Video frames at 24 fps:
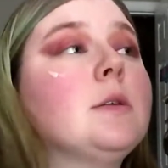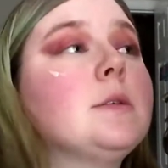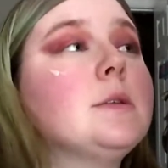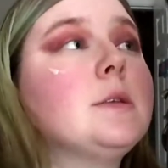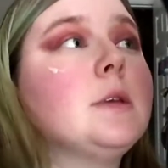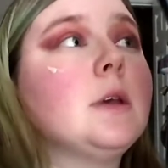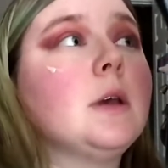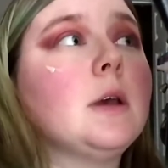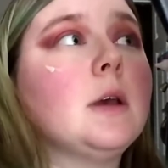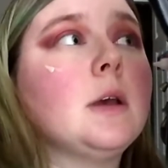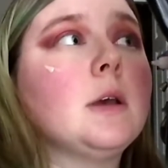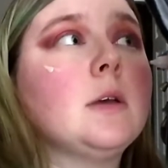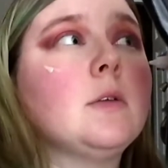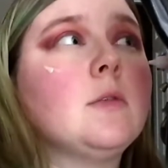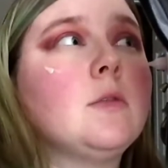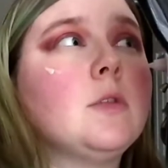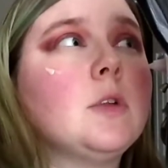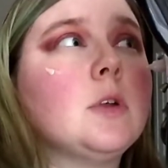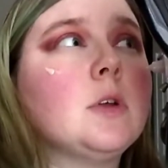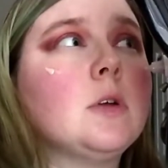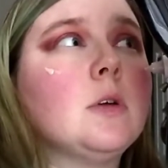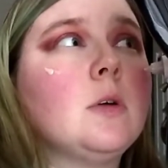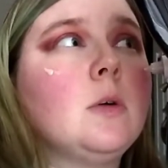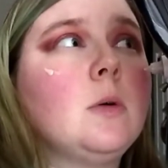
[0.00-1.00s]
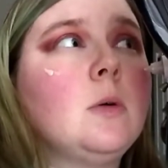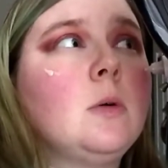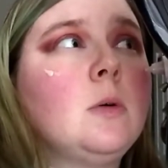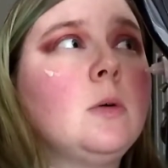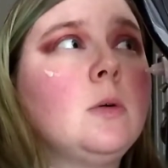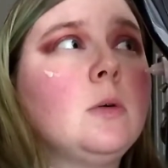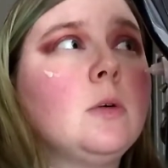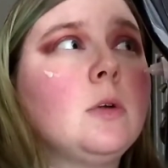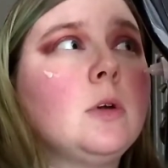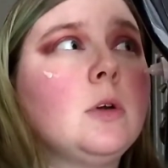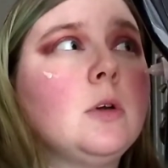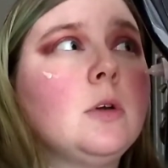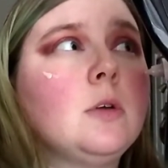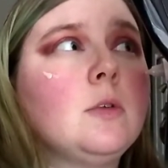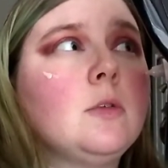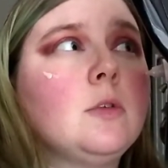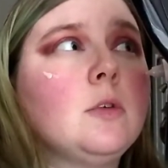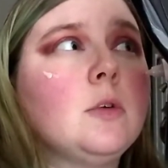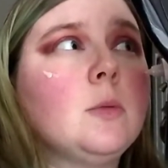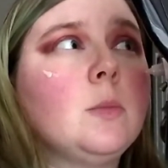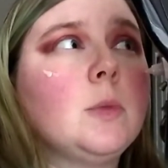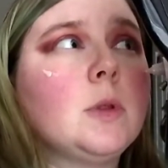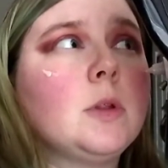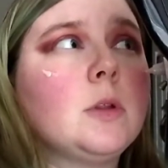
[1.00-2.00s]
So yeah, I have the old
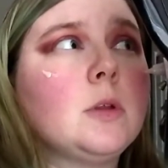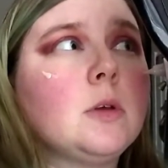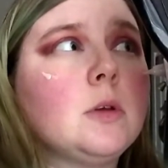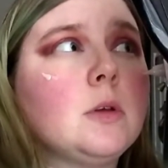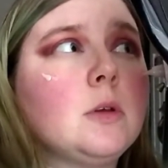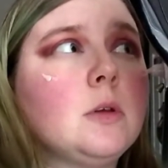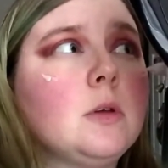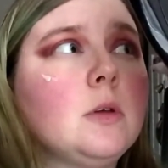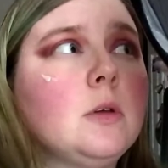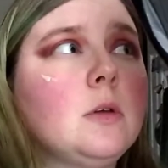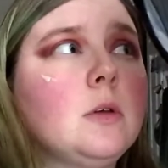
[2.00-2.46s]
formula